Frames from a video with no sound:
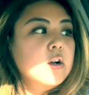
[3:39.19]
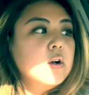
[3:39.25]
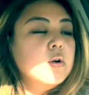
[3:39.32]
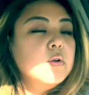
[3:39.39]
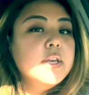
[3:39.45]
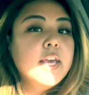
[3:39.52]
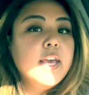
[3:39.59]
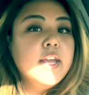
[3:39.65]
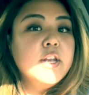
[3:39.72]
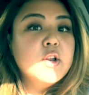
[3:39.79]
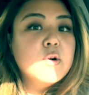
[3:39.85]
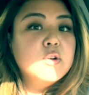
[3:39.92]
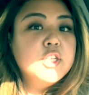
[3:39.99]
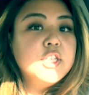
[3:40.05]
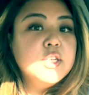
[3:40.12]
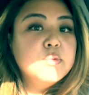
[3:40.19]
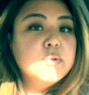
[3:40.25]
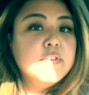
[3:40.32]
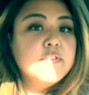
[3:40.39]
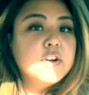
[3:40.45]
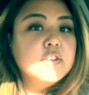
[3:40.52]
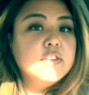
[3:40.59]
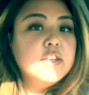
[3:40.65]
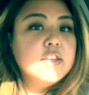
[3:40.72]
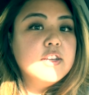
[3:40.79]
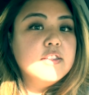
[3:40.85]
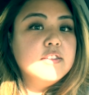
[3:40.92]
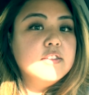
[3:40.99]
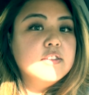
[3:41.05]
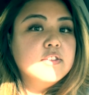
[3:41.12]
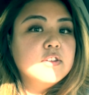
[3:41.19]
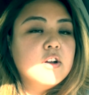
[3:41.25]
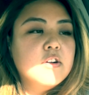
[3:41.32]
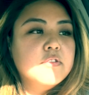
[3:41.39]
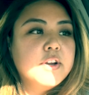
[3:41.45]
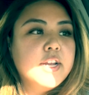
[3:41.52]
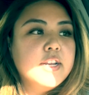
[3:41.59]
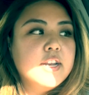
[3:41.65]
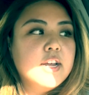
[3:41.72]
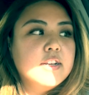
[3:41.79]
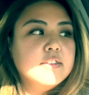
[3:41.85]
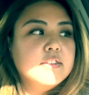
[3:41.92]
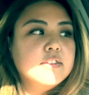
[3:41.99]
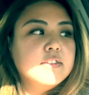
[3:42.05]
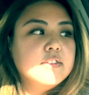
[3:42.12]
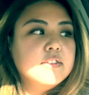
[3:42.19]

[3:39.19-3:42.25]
Okay, no, she's reversing into the stall right next.